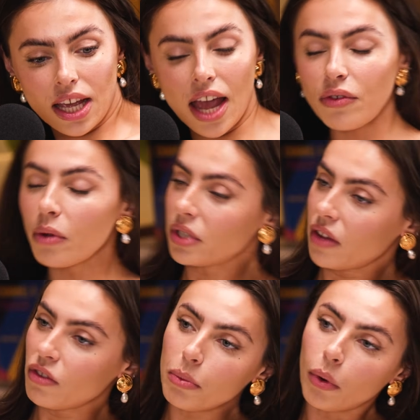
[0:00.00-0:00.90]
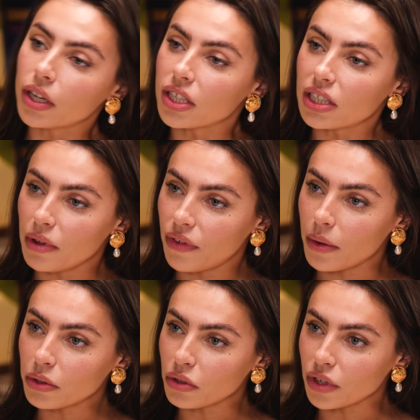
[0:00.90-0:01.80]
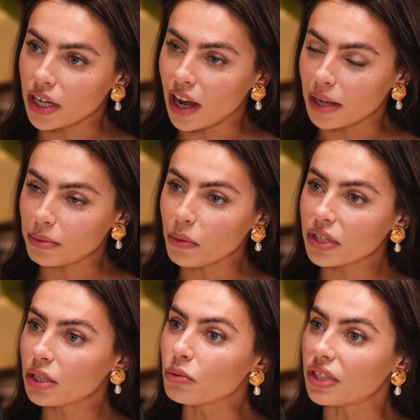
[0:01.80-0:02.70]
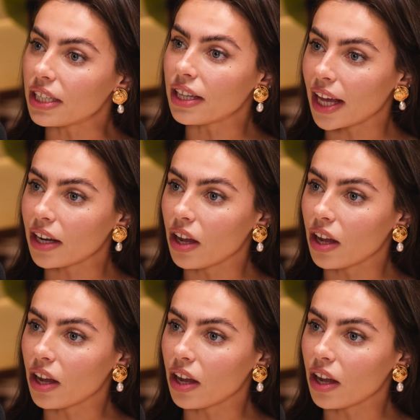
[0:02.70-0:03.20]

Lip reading: everyone was giving you pointers, to be fair, which was really nice. But it wasn't till dinner that